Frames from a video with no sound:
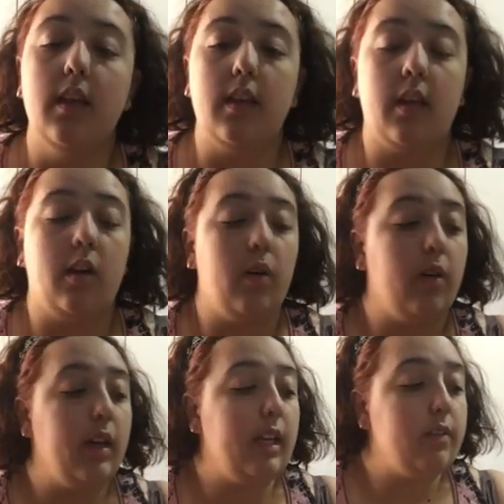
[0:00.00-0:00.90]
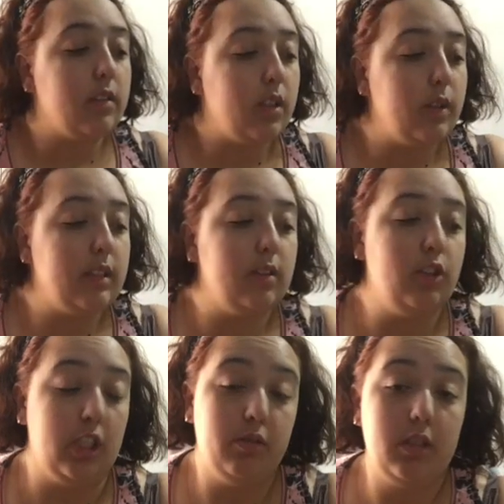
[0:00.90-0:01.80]
Now, even though it's
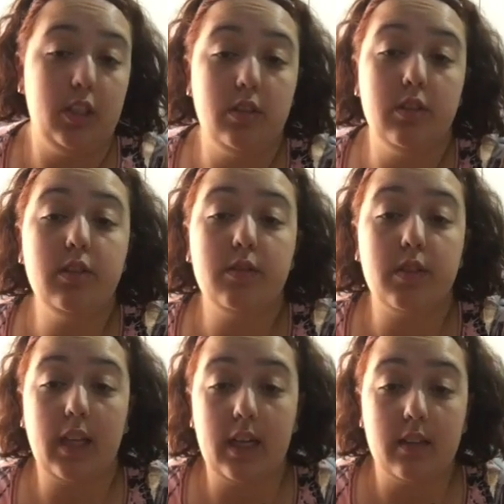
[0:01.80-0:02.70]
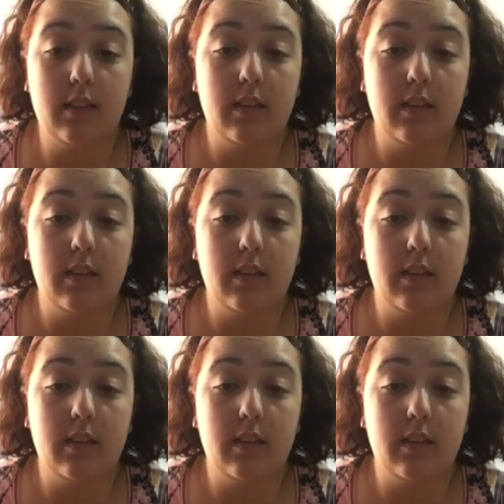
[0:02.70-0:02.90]
generally used for that,